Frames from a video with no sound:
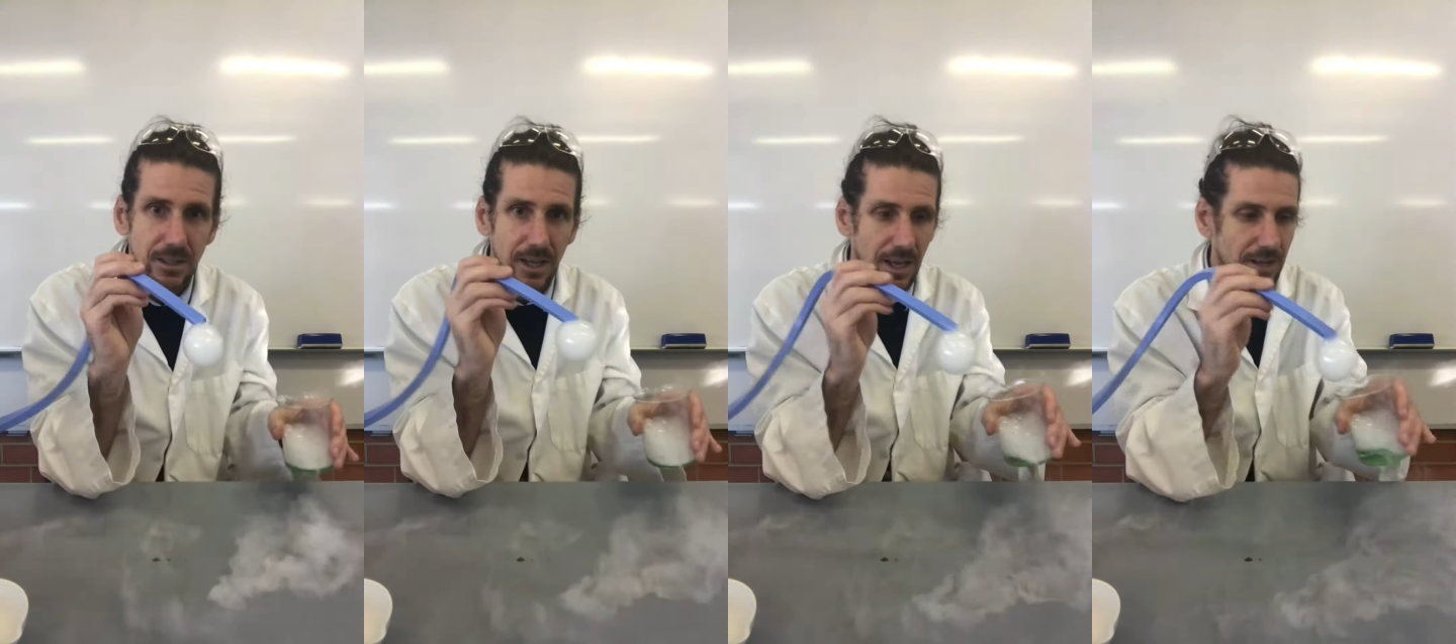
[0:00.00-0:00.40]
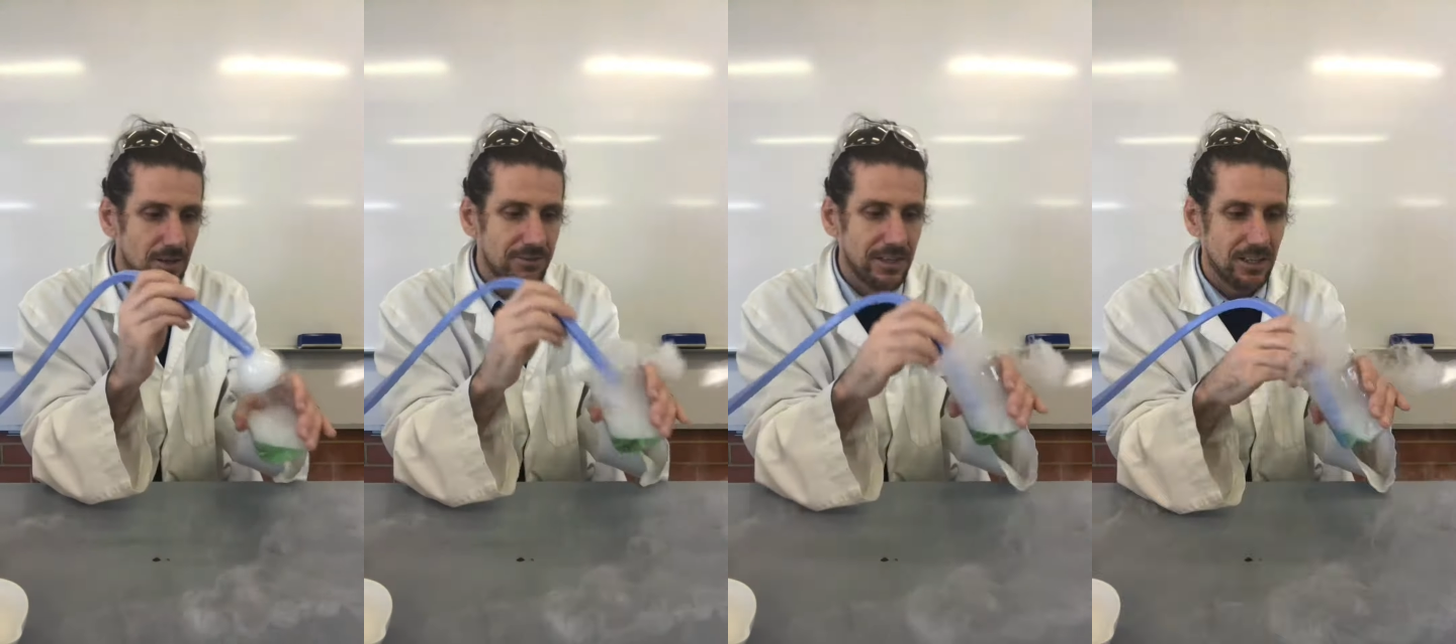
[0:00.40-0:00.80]
And
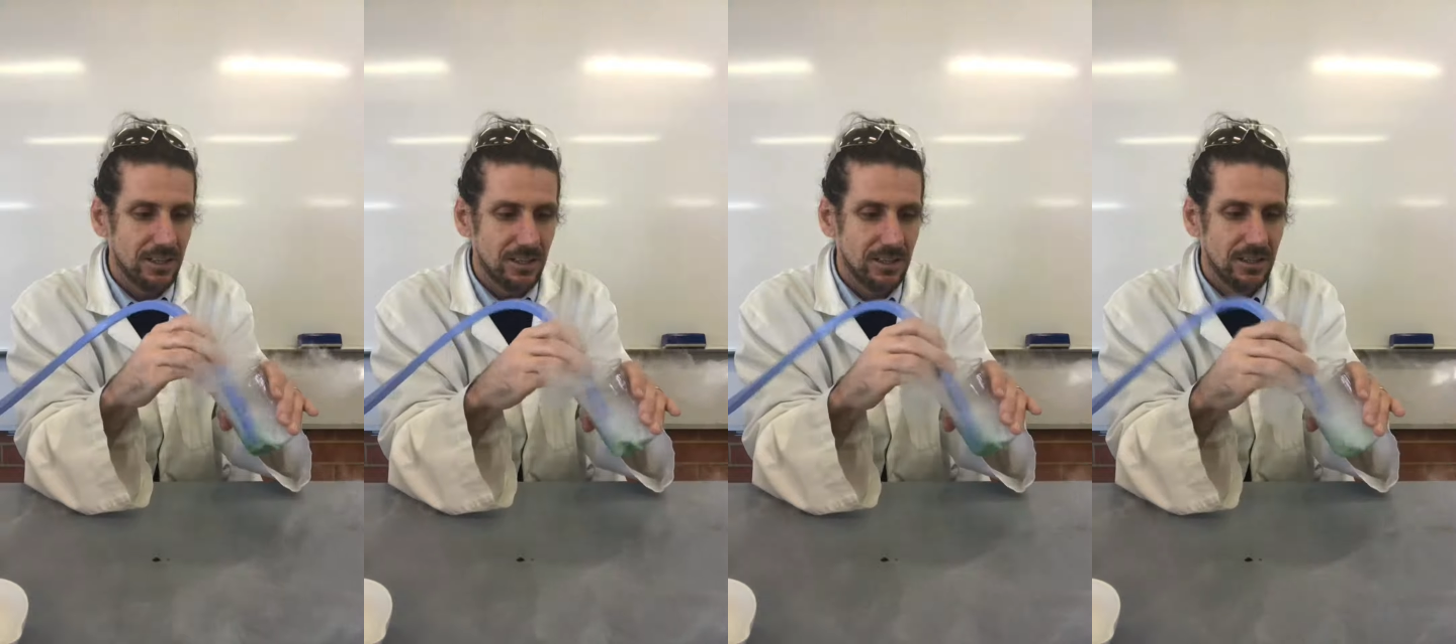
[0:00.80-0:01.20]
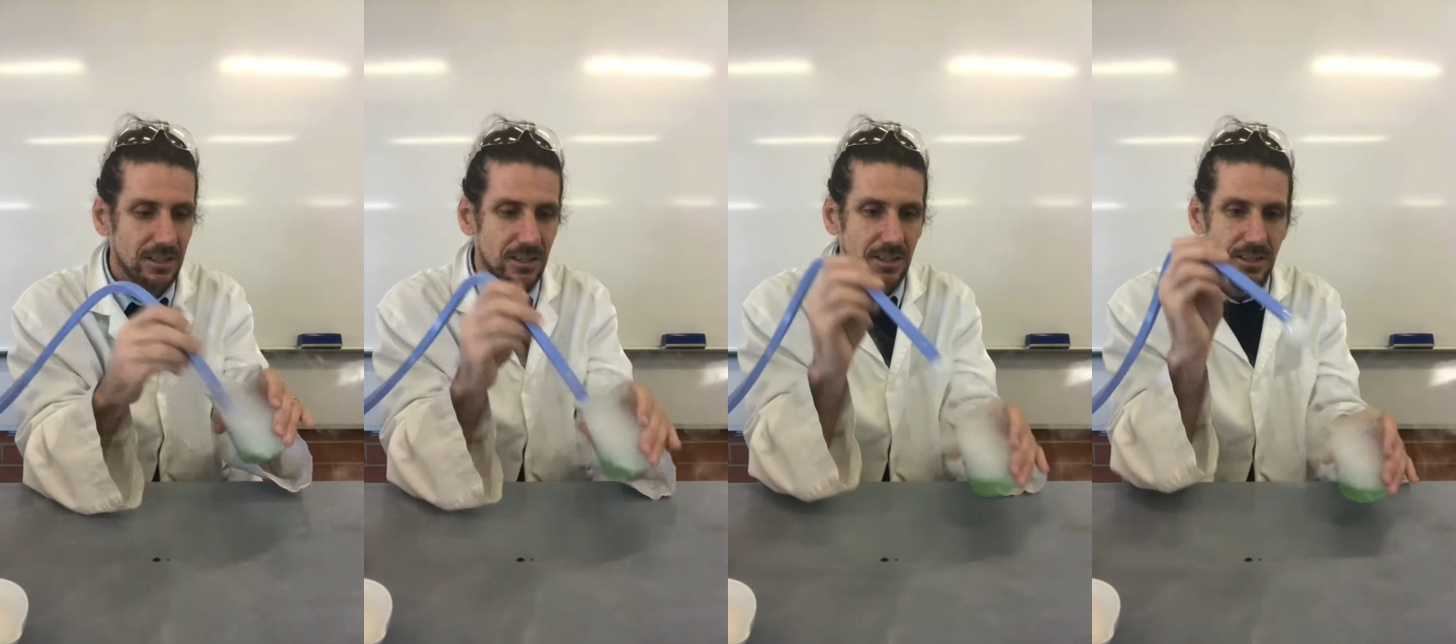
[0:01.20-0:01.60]
off they go.
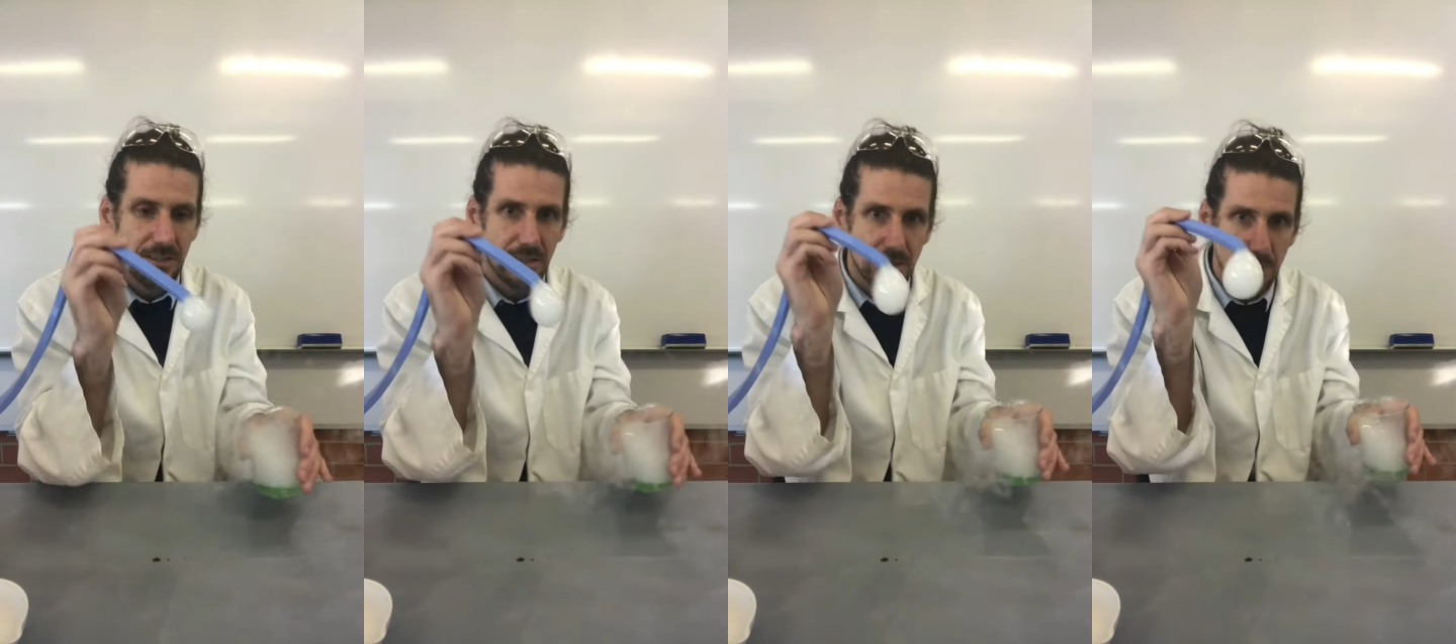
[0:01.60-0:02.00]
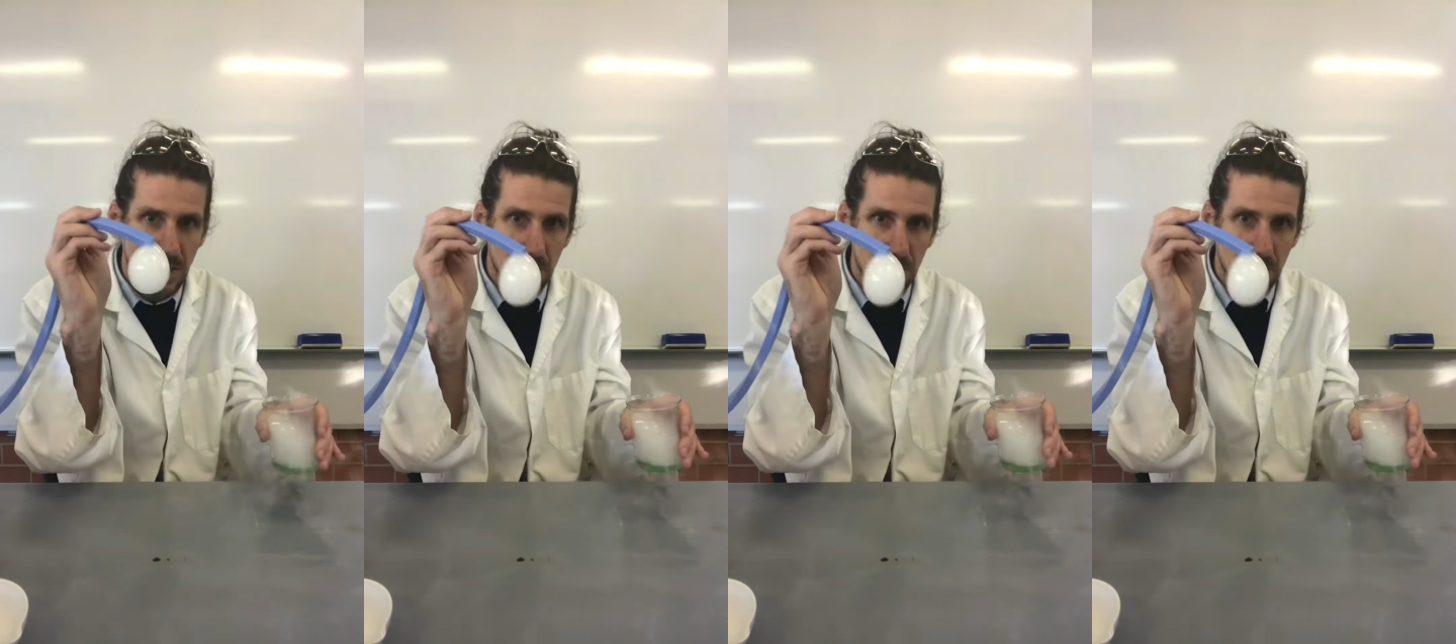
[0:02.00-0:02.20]
So smoky